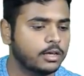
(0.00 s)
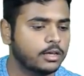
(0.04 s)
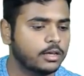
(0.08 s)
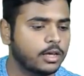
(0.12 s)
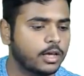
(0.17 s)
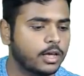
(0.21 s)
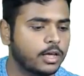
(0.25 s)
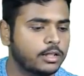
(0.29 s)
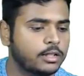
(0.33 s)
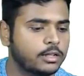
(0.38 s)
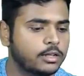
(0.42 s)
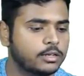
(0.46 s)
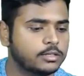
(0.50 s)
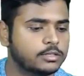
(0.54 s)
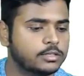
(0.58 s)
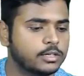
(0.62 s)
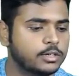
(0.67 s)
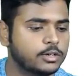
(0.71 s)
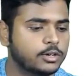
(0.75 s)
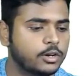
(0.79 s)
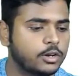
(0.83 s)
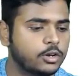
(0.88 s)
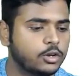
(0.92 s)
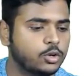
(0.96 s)
N is
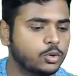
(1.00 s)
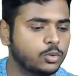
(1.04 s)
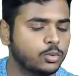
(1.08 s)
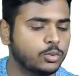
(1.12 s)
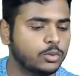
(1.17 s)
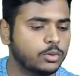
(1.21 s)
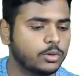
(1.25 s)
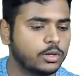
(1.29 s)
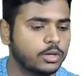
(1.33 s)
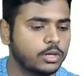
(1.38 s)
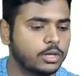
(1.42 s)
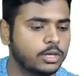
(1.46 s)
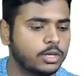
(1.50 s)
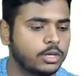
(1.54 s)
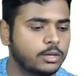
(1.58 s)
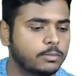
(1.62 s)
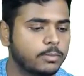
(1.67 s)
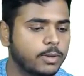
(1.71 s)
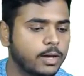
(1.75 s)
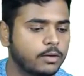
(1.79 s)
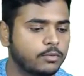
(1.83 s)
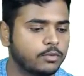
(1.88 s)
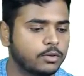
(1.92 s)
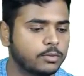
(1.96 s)
equal to E
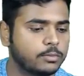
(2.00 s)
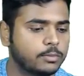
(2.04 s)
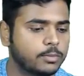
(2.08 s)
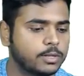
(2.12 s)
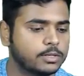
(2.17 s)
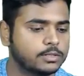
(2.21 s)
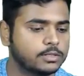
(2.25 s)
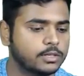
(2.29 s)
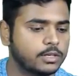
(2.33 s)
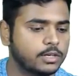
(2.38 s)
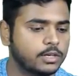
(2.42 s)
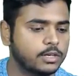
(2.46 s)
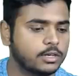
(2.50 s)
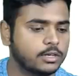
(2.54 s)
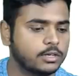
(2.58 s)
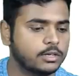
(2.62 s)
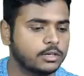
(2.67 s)
by 1 plus E.